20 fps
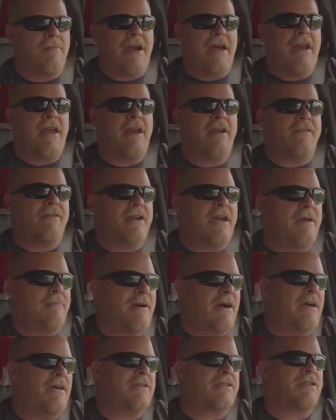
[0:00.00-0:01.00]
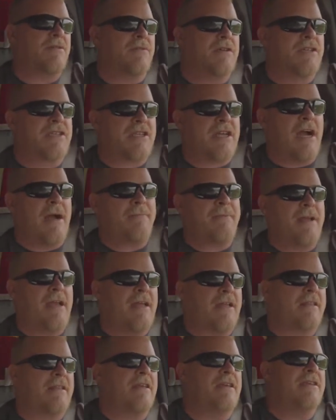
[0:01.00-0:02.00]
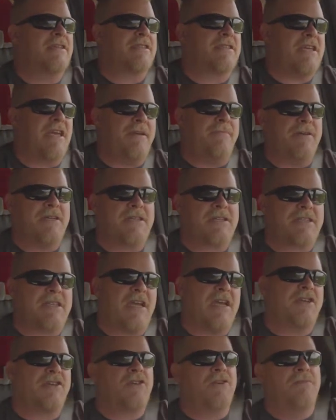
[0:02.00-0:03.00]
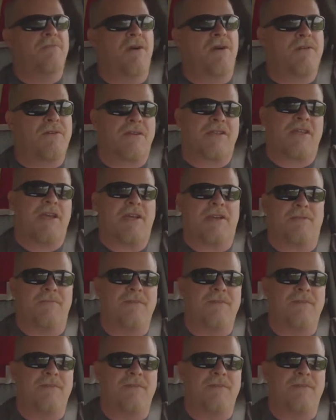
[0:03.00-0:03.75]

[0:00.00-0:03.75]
about 8 or 9 miles, and we stopped at the Seba Station Motorcycle